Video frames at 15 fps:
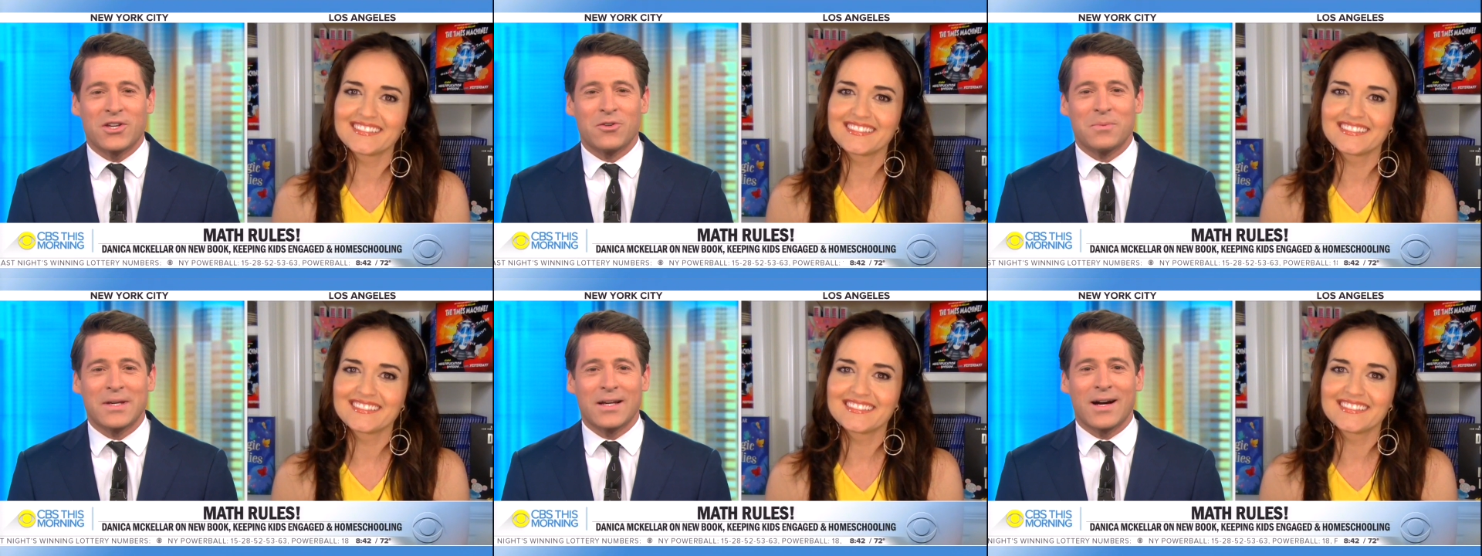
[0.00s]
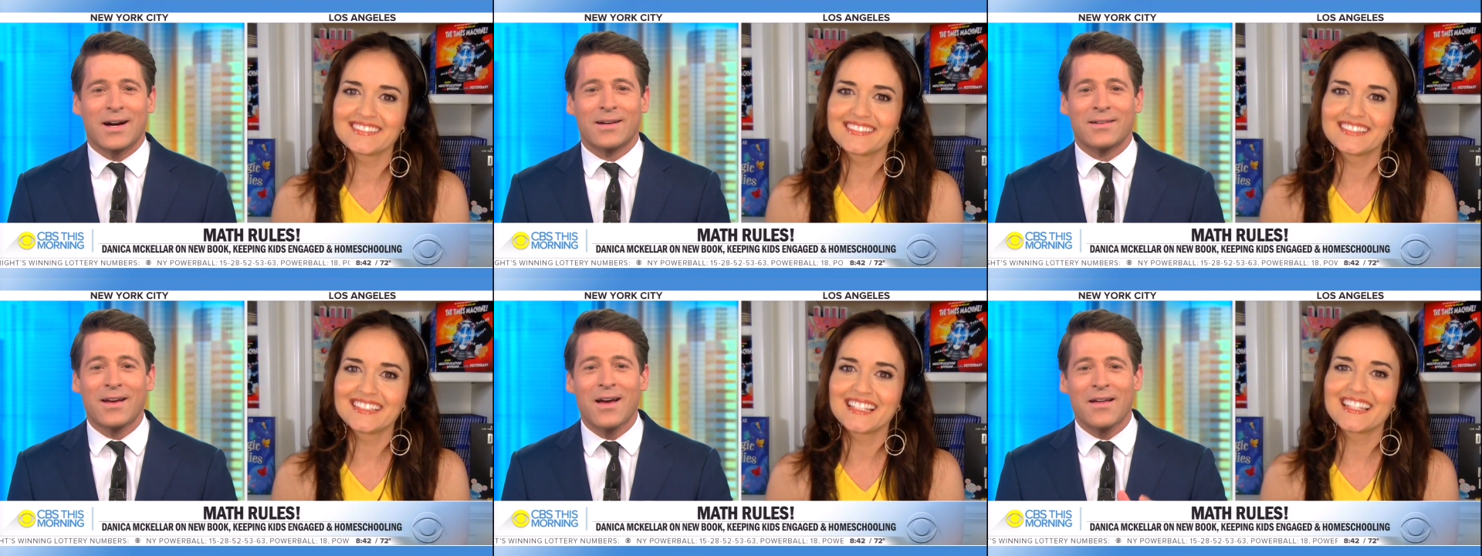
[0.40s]
Speaker 1: you being
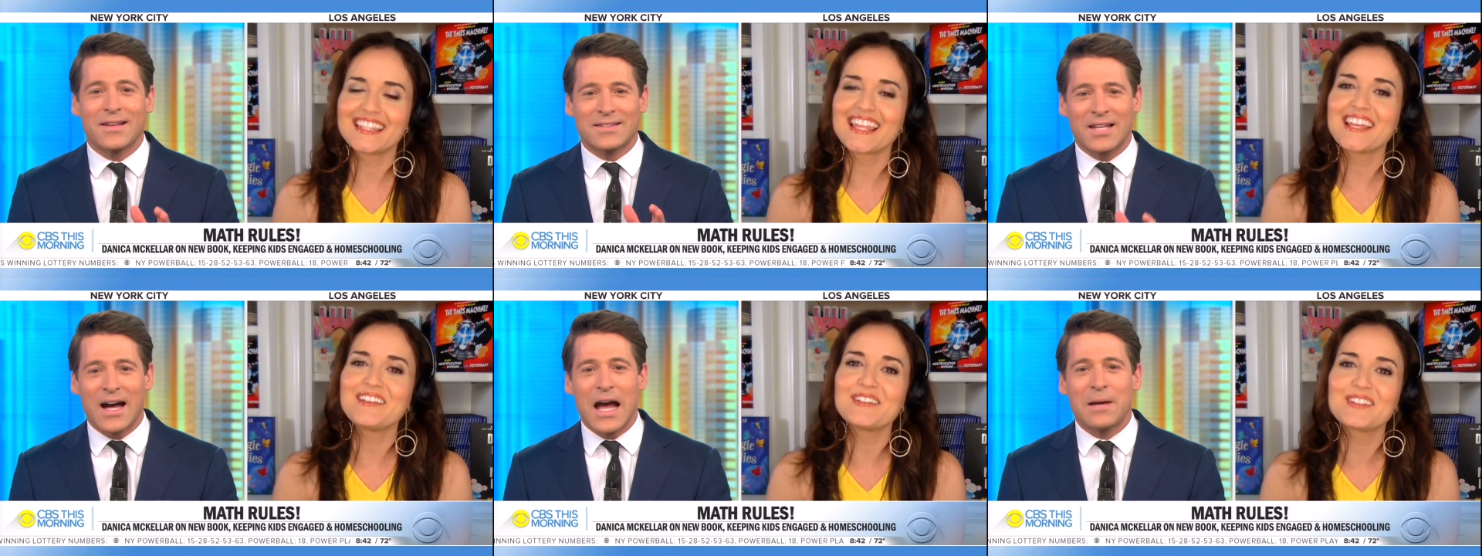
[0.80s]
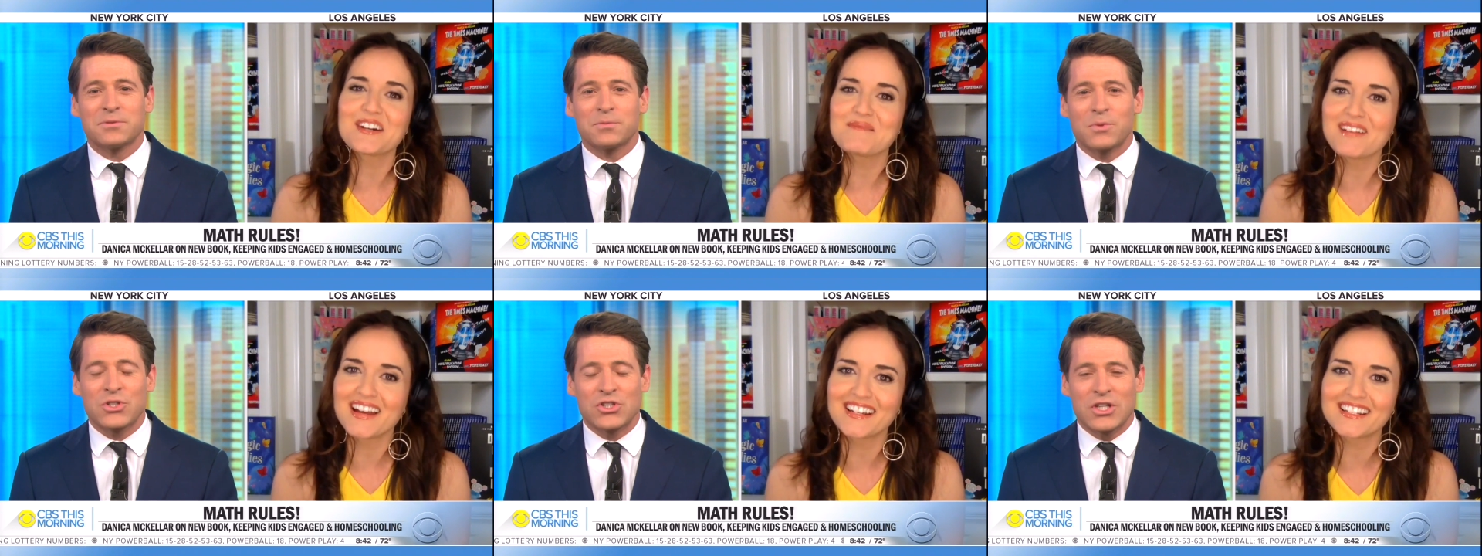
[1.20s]
on. The Times
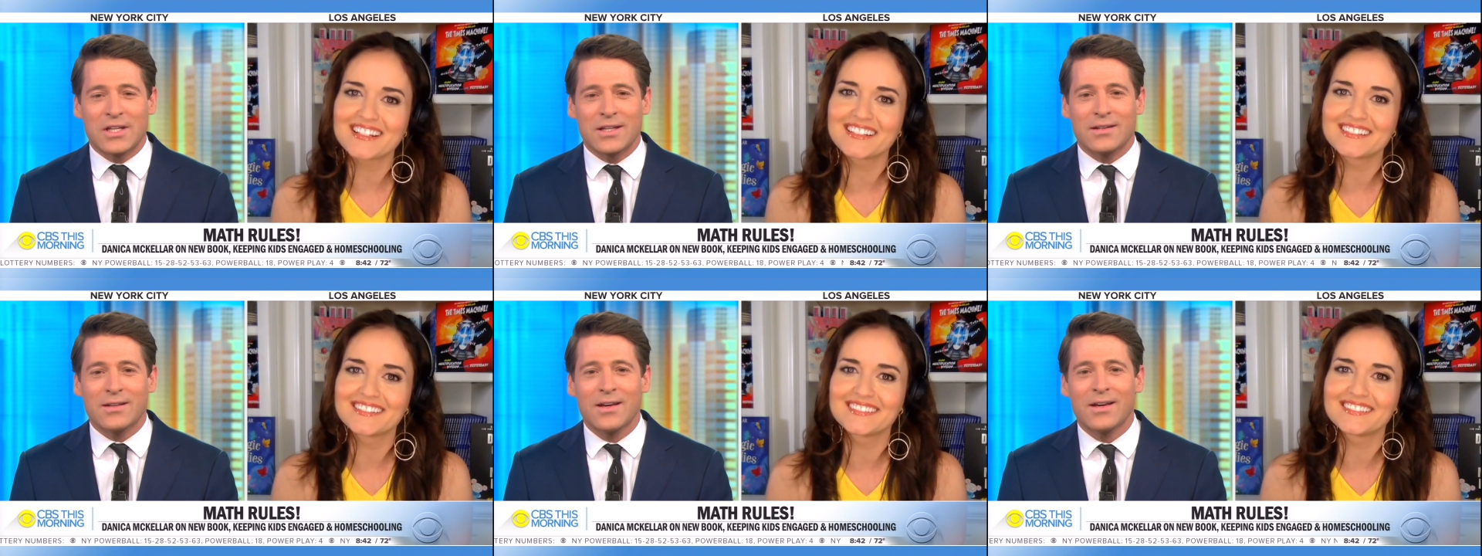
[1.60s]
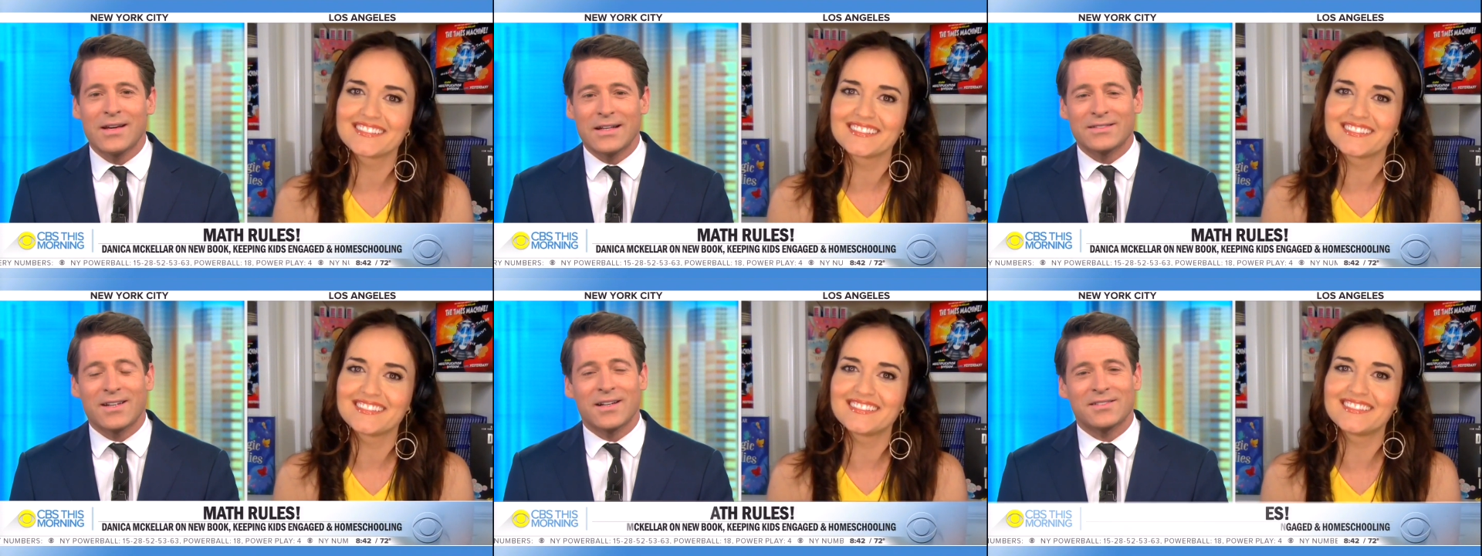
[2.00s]
so Machine much.
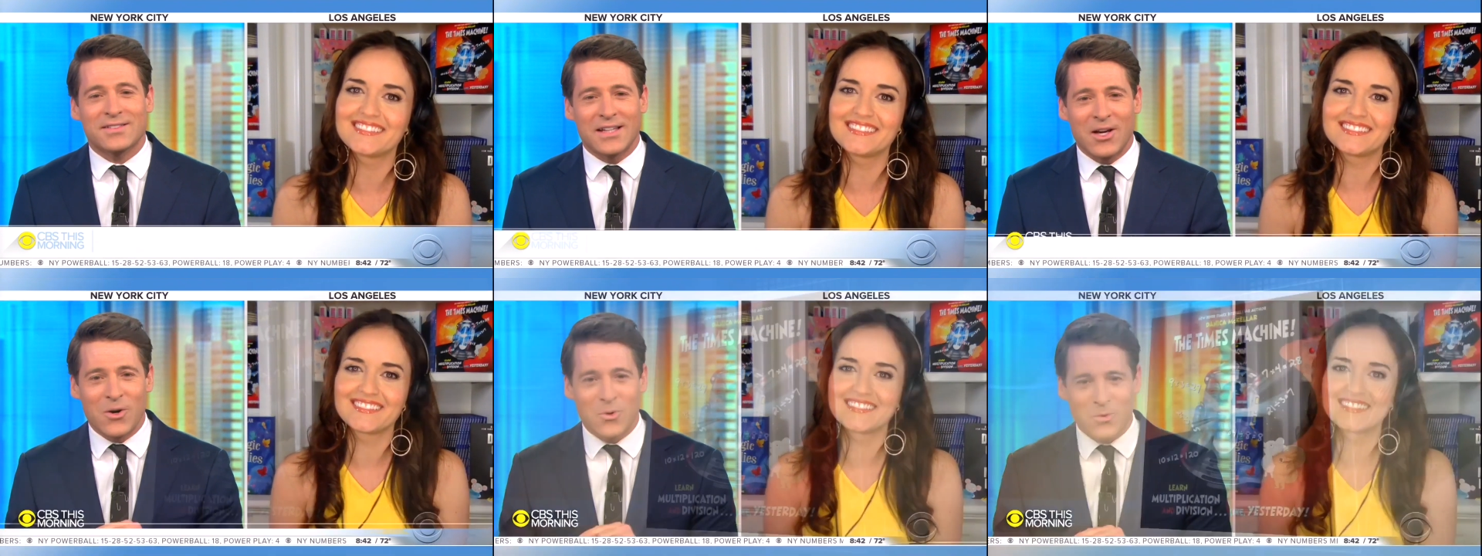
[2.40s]
is on sale